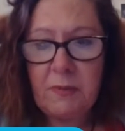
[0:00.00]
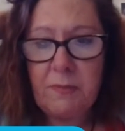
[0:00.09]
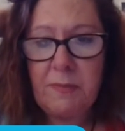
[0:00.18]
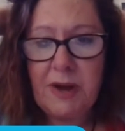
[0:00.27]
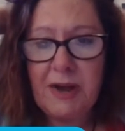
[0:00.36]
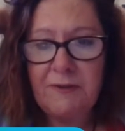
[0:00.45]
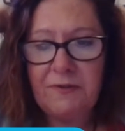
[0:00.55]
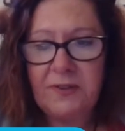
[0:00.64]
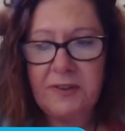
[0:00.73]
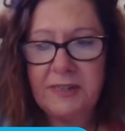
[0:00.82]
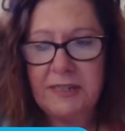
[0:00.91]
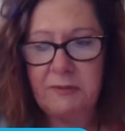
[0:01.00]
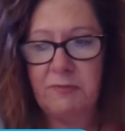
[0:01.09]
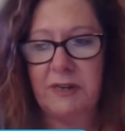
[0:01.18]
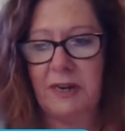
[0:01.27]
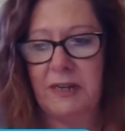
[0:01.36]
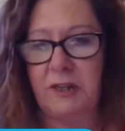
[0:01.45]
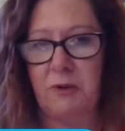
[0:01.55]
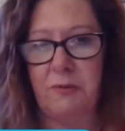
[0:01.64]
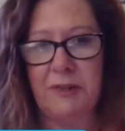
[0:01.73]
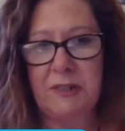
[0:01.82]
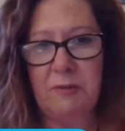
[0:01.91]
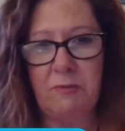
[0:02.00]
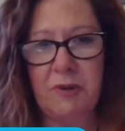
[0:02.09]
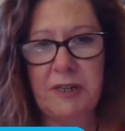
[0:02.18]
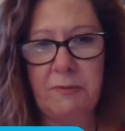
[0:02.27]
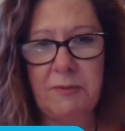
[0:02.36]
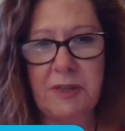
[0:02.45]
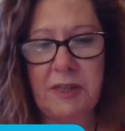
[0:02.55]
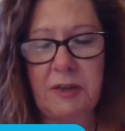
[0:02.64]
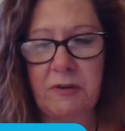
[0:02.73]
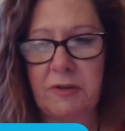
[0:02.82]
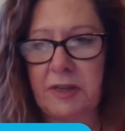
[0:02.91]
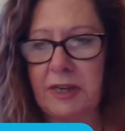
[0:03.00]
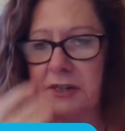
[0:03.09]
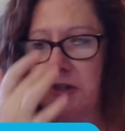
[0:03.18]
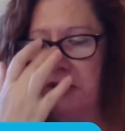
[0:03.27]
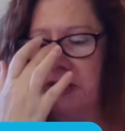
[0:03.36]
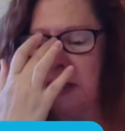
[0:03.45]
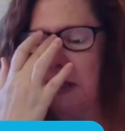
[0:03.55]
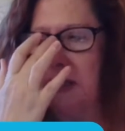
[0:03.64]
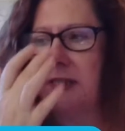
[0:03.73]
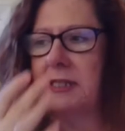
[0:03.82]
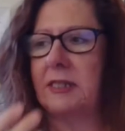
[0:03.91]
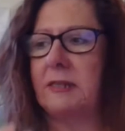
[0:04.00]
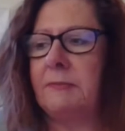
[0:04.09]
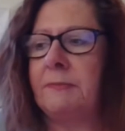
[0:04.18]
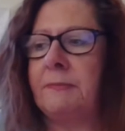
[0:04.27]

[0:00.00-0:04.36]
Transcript: my feeling when working with the earth energies is